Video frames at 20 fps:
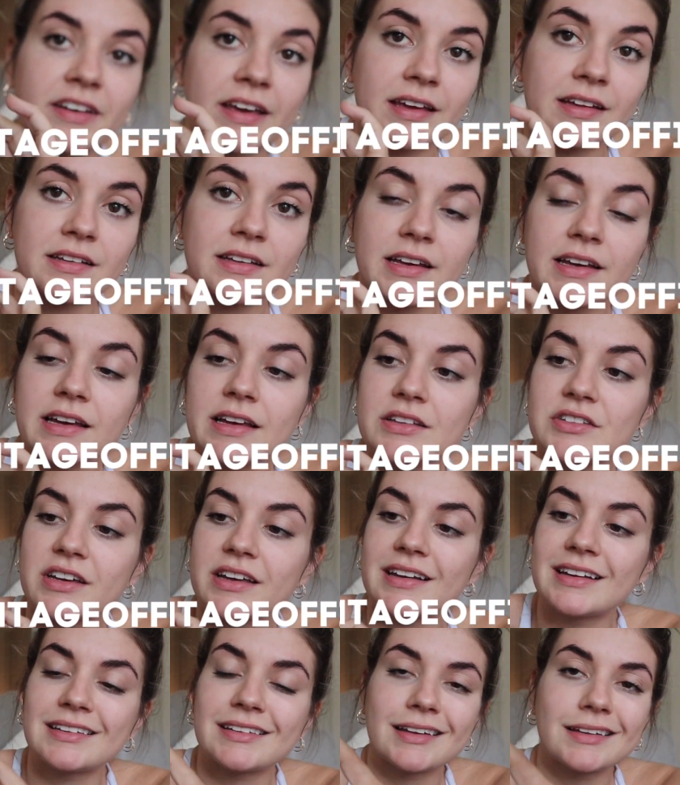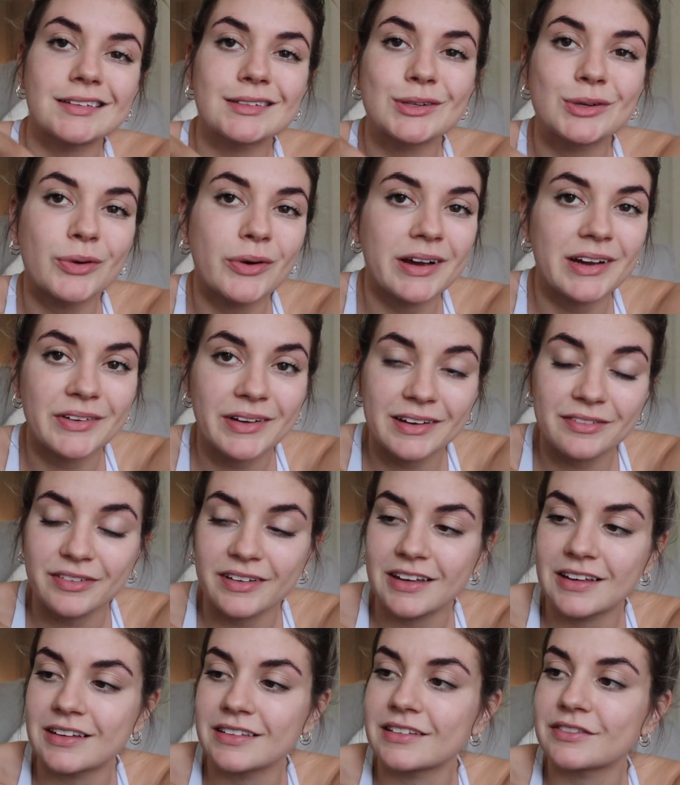Vantage and it says Cori Ray
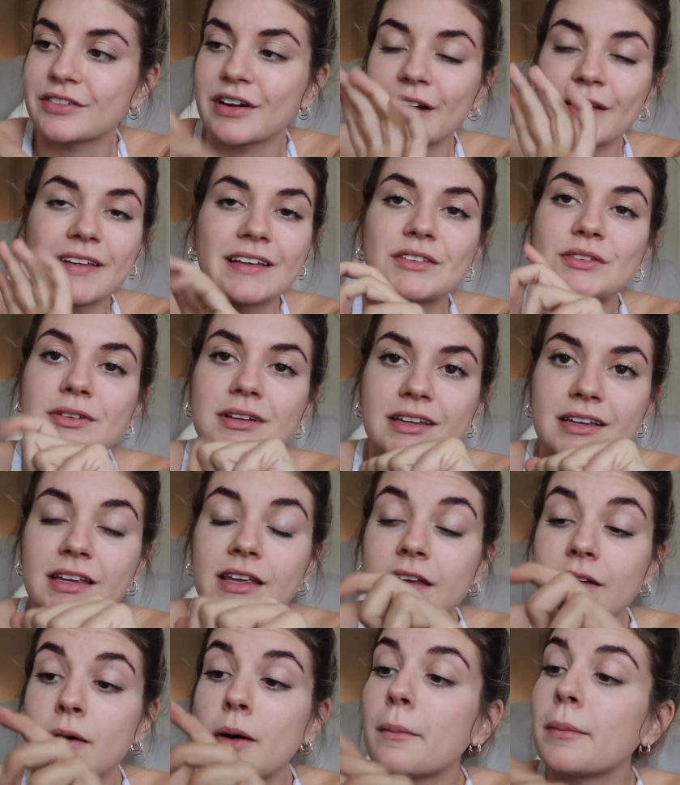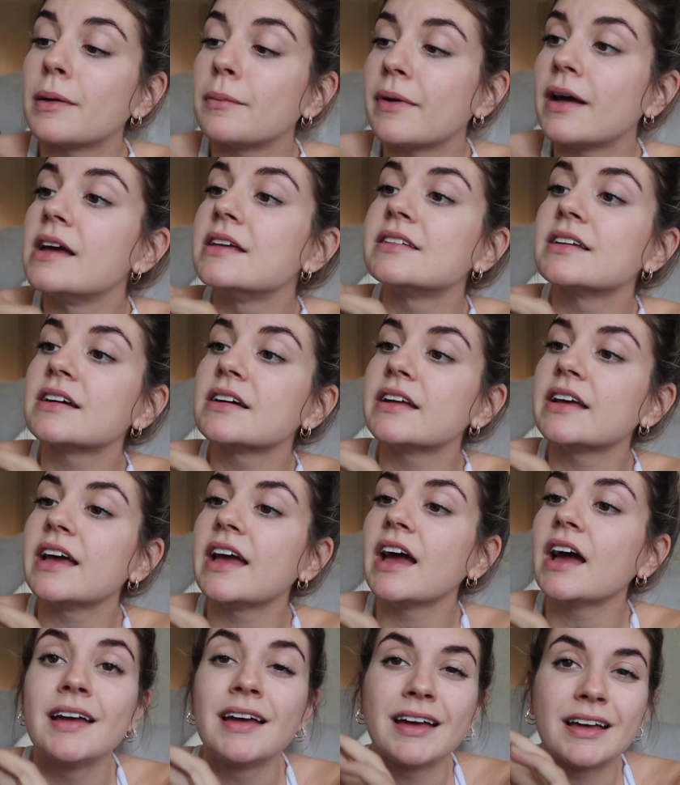Fit on the front. That's really cute. But
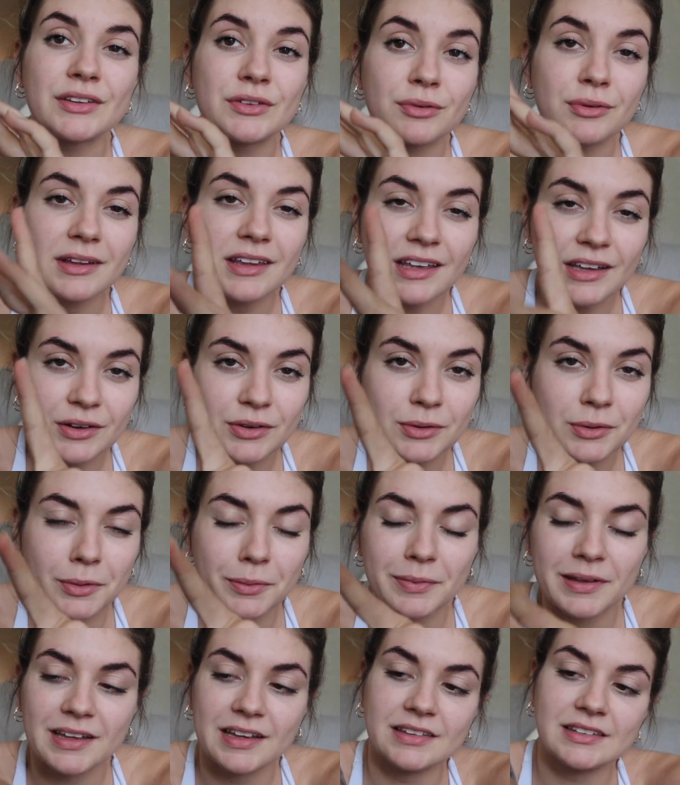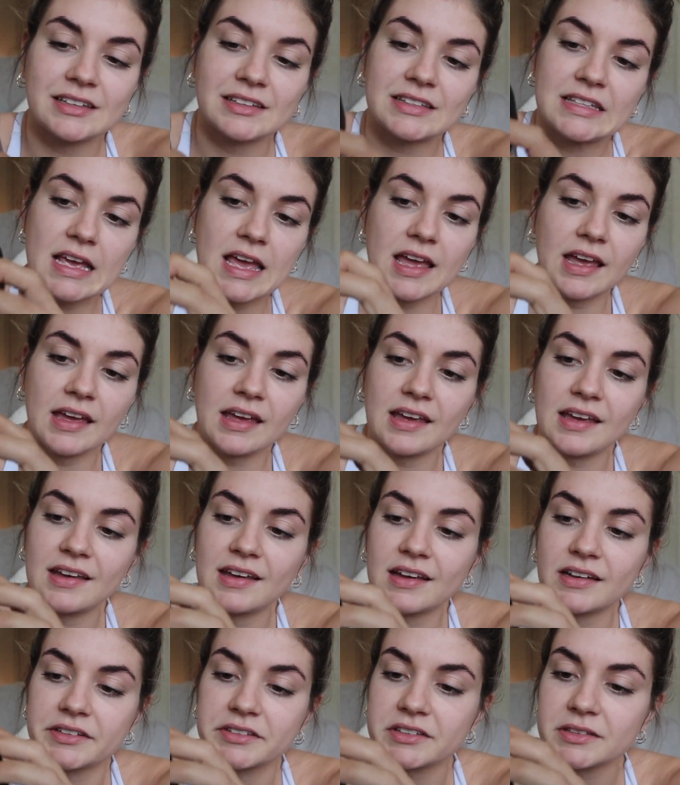basically, it's really cool because it's a
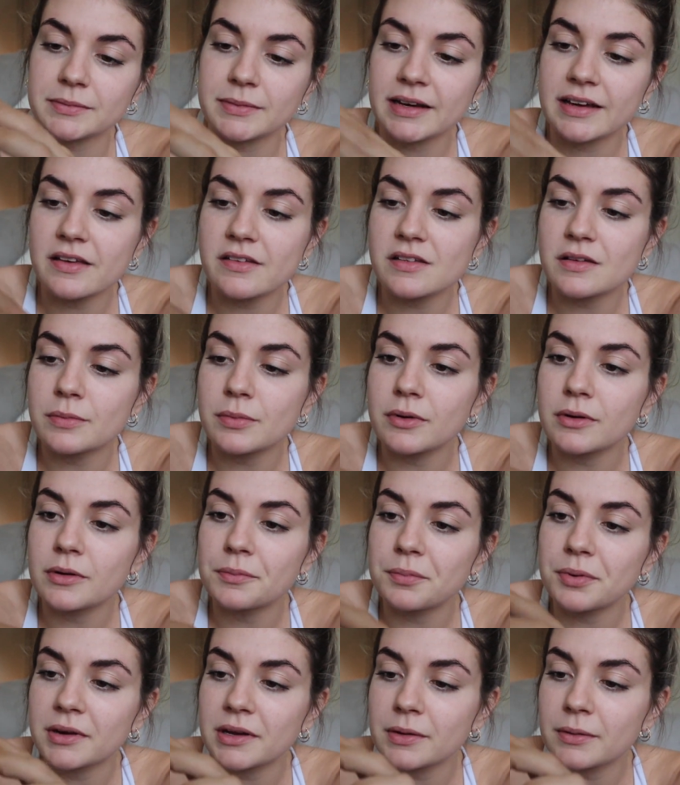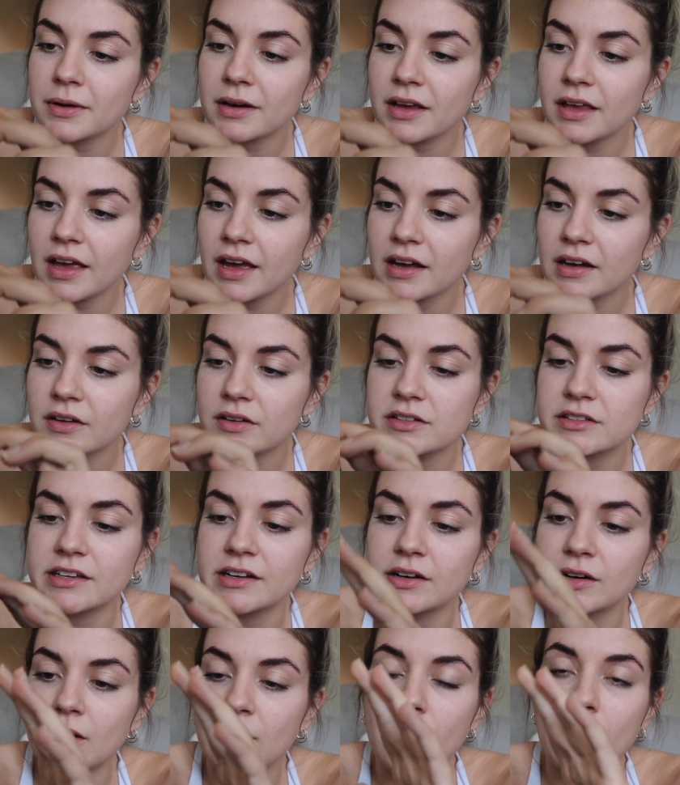customizable pre-workout.
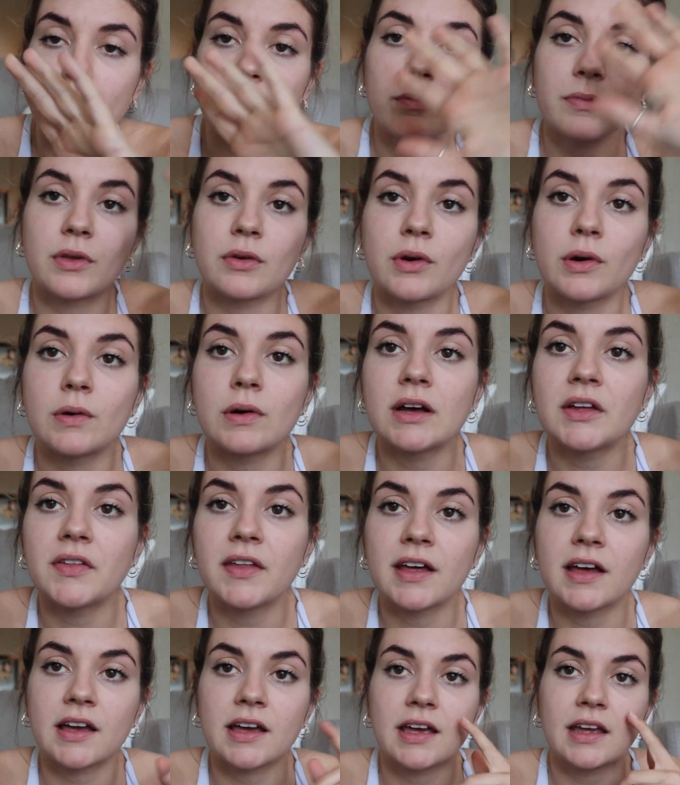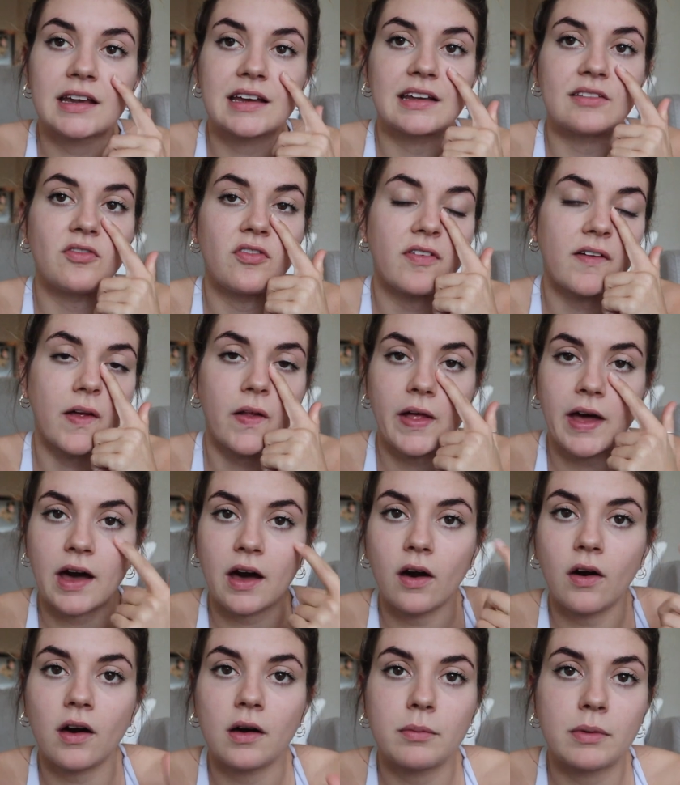So you go online and fill
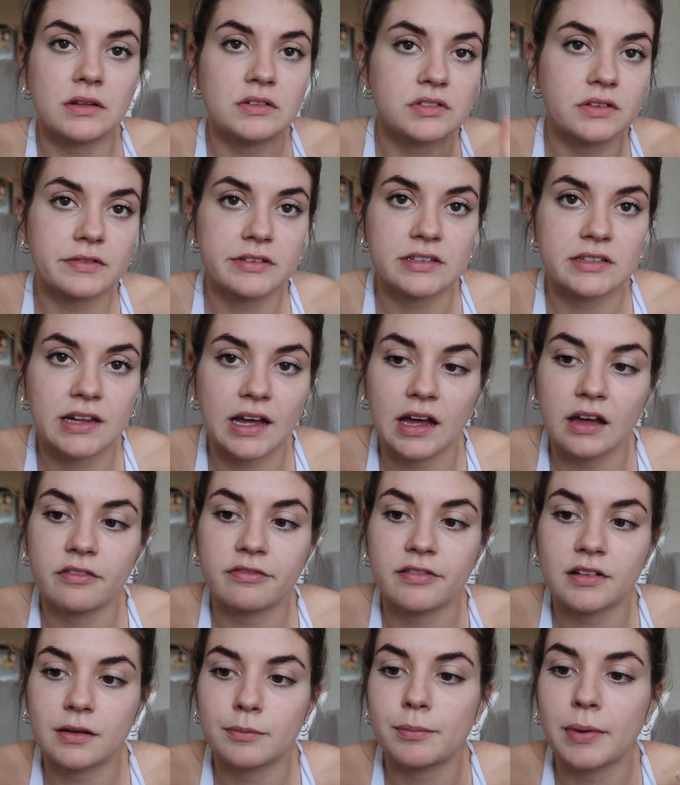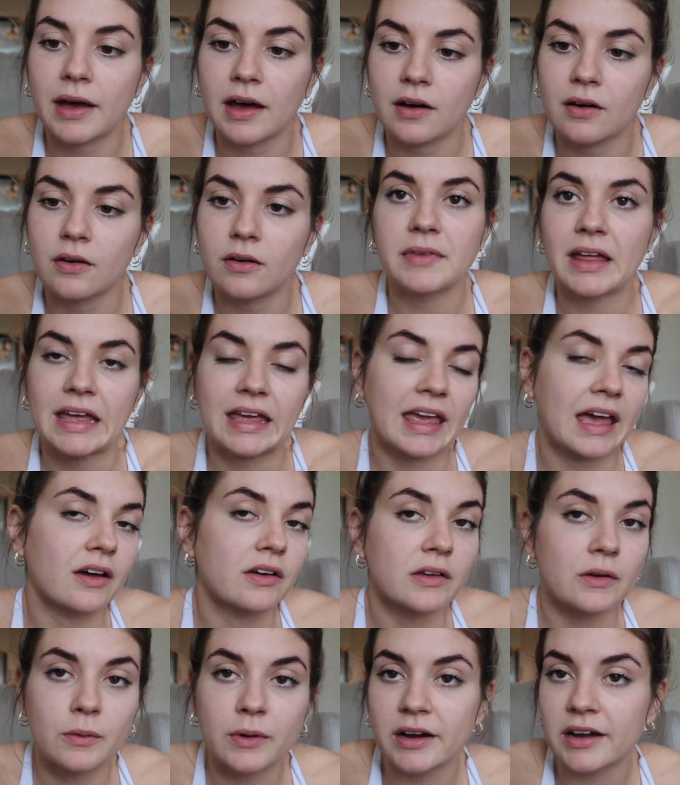out a bunch of stuff about like how
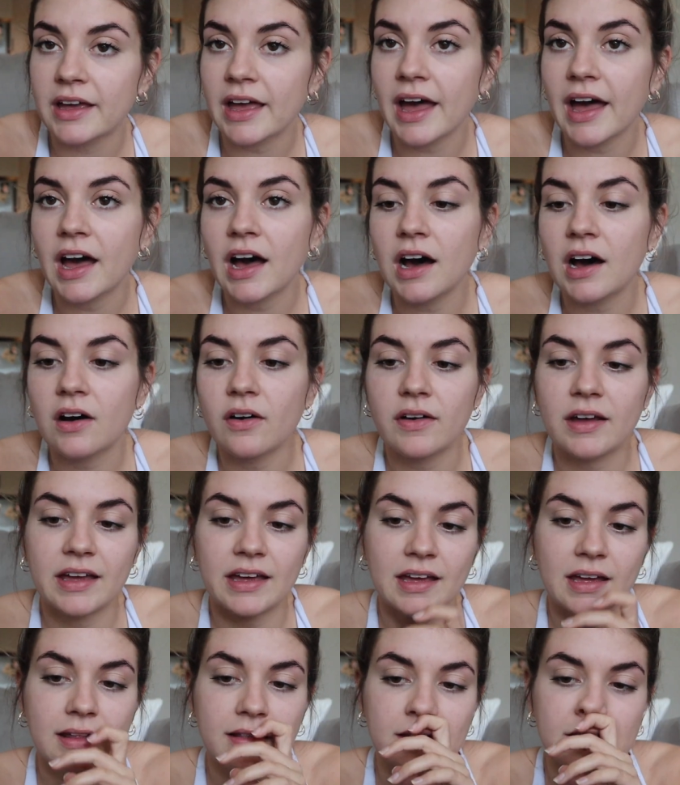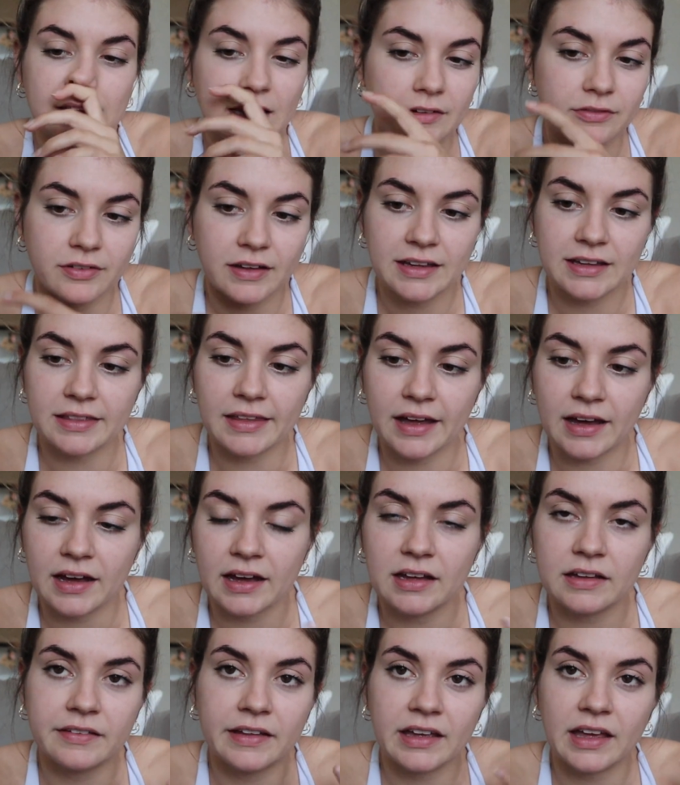you work out and stuff like
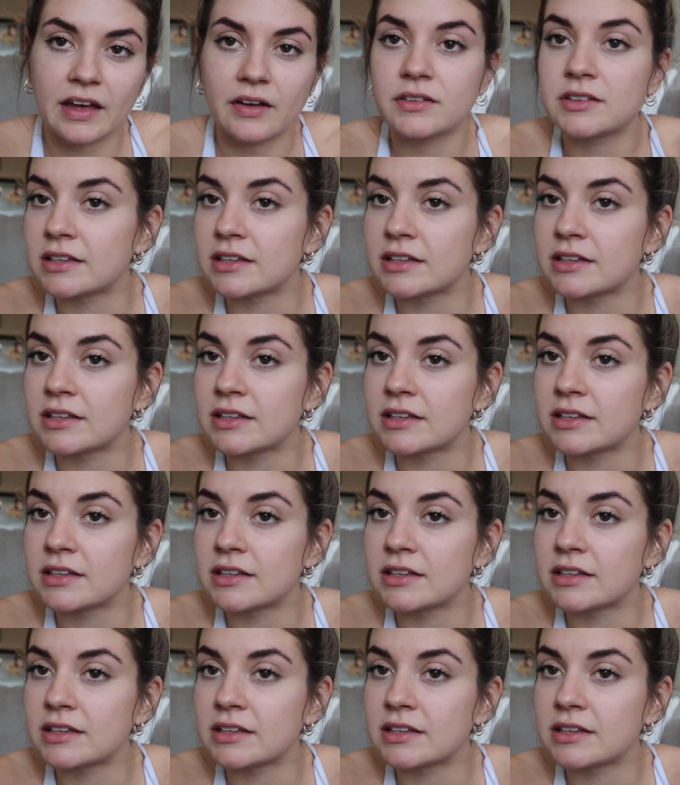that, and like how